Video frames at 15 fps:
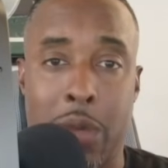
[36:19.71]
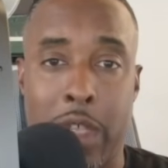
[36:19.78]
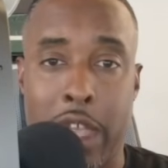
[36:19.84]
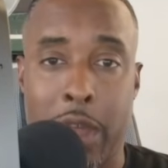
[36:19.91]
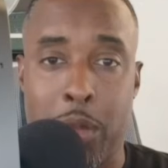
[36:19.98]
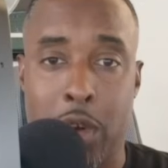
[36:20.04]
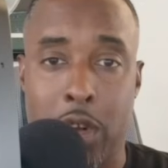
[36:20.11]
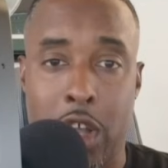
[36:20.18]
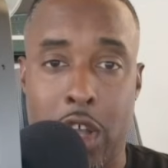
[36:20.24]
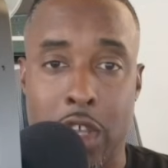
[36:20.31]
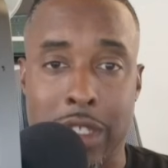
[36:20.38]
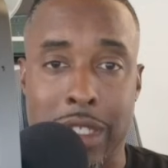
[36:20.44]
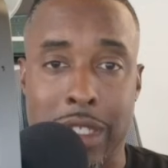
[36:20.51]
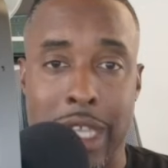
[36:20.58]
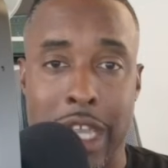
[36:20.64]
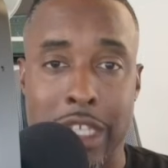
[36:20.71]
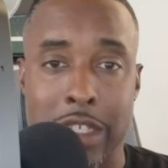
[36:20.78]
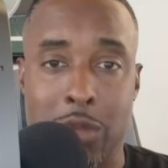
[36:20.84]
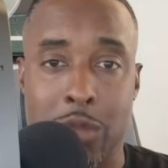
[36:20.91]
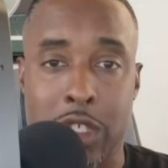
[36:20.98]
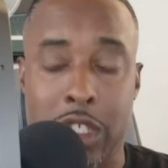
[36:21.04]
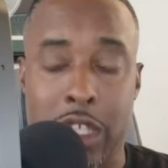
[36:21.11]
We'll have more calls and texts,
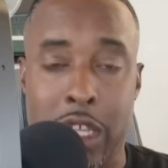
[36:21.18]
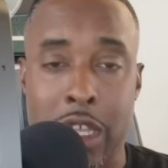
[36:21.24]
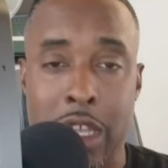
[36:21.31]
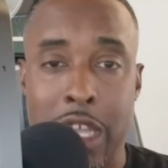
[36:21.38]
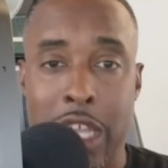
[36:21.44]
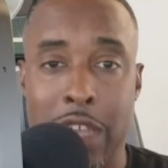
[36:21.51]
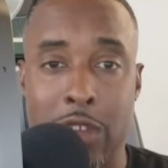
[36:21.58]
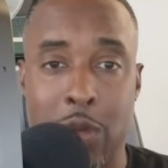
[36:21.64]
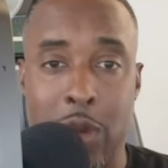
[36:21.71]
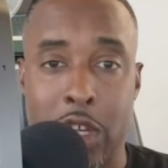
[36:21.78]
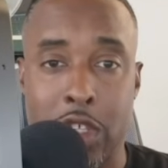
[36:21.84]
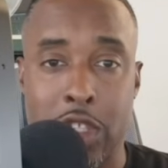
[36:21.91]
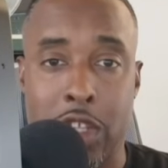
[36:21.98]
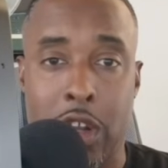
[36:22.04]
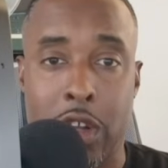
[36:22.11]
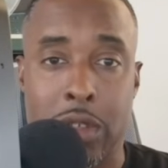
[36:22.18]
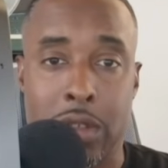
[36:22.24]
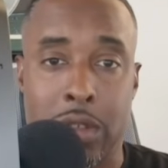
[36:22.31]
and we'll see if the Raiders start,